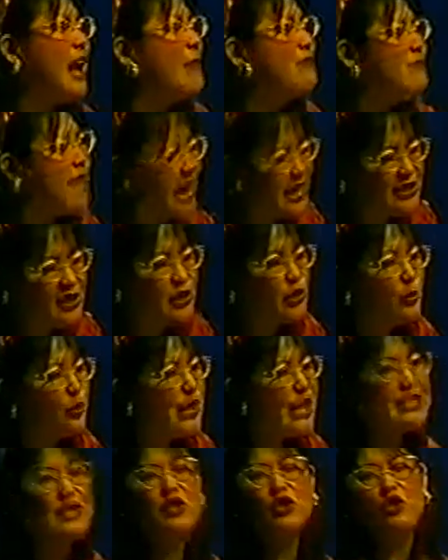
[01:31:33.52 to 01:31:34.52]
like I'm dead to
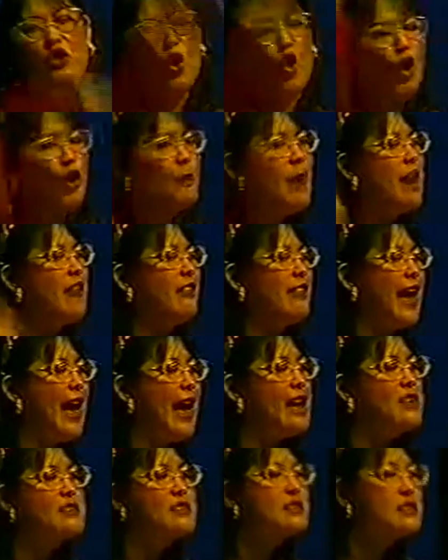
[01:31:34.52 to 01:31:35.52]
you," when I'd storm out of
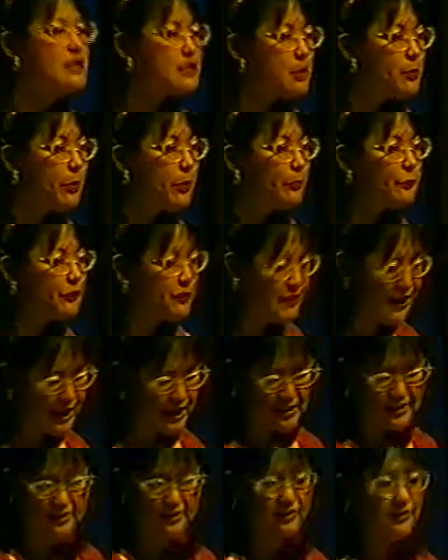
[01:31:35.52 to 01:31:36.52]
the house and disappear for
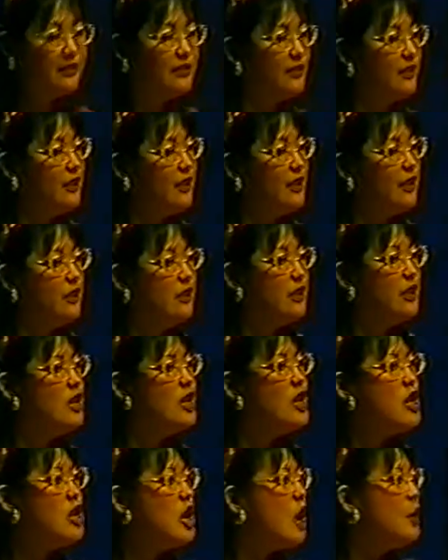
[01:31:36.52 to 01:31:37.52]
days.
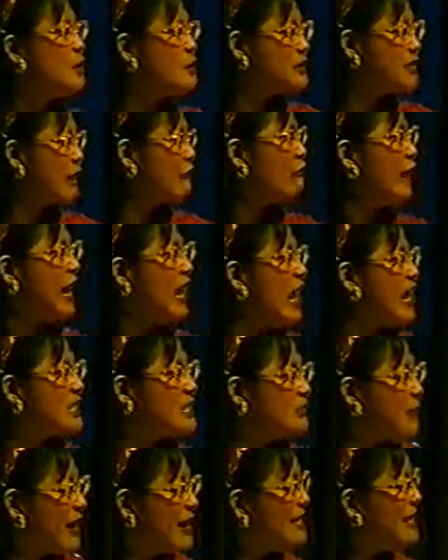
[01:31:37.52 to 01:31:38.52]
Oh, it was that
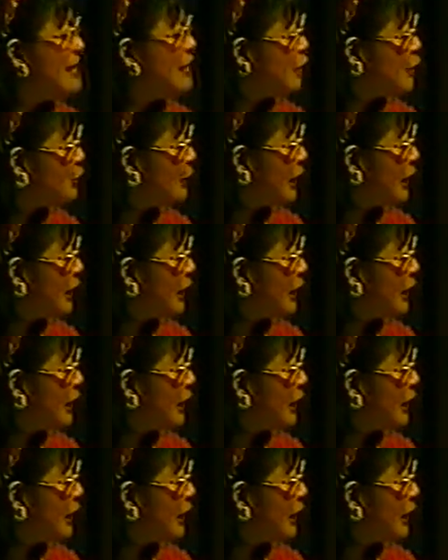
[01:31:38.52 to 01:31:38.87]
red-hot, spicy